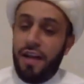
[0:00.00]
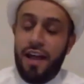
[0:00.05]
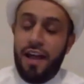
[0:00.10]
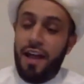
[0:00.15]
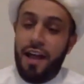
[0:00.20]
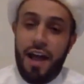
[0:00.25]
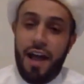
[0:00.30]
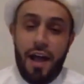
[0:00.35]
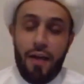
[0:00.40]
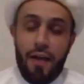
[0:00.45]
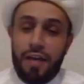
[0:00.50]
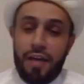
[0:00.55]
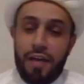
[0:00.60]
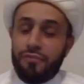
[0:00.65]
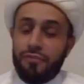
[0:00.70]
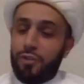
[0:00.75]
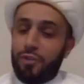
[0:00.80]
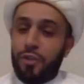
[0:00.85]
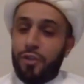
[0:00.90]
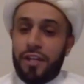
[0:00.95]
I would
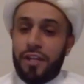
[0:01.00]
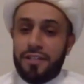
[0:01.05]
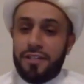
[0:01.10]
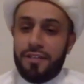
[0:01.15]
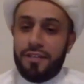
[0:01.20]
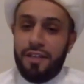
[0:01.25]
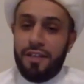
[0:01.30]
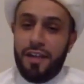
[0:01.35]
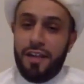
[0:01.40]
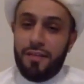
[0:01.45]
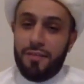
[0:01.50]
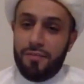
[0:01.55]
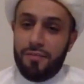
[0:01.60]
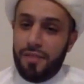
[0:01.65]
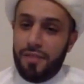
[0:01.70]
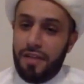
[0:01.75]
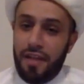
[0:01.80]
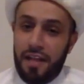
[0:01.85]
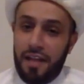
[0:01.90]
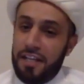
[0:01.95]
have to look into that, but
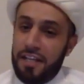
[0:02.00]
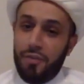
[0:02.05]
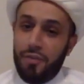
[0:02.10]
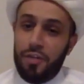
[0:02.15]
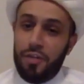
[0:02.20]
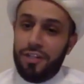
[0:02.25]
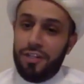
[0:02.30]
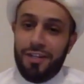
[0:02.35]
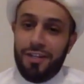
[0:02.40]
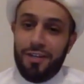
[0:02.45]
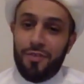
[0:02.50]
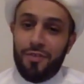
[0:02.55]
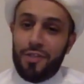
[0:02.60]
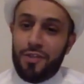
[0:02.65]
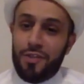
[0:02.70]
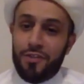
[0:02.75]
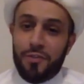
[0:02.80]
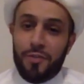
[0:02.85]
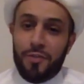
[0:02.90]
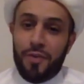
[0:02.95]
it wouldn't
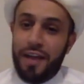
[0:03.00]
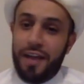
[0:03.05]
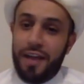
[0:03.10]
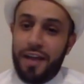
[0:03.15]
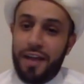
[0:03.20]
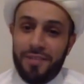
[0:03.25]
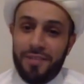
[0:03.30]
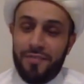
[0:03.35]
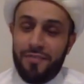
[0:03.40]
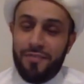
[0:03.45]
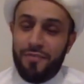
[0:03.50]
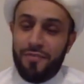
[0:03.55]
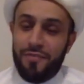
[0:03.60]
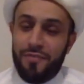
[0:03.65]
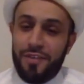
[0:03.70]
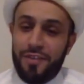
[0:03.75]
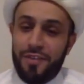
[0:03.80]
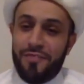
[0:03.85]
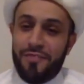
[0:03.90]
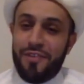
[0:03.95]
surprise me if
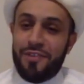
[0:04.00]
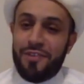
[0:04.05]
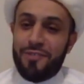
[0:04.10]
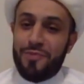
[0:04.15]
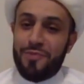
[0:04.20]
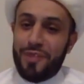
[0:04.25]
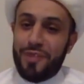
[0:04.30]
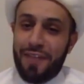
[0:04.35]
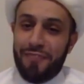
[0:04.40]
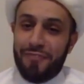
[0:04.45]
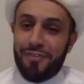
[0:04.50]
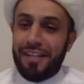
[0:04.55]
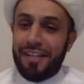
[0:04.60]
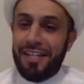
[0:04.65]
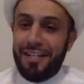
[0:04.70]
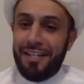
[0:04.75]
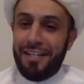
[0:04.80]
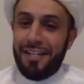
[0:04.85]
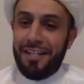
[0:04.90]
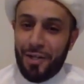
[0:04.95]
these
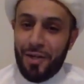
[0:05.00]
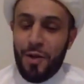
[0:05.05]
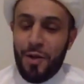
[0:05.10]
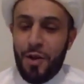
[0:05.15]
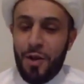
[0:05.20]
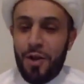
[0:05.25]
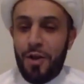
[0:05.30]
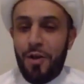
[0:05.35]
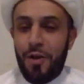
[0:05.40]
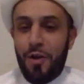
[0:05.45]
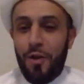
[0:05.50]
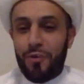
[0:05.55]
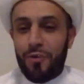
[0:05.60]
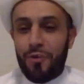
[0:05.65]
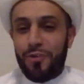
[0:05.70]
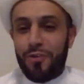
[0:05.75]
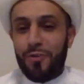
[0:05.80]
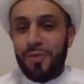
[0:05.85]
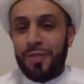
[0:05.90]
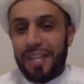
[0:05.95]
munafiqeen are
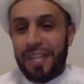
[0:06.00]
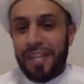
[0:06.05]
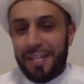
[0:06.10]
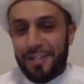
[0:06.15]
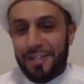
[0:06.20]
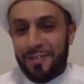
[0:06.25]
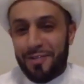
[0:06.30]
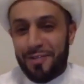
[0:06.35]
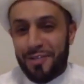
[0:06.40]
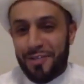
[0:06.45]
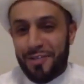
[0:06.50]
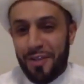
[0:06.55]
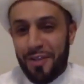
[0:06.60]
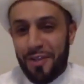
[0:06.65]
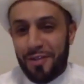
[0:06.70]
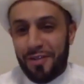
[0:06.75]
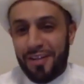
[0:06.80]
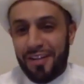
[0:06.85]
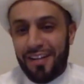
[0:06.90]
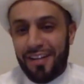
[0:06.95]
also related to each
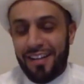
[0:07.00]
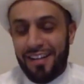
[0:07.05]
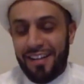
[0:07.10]
other.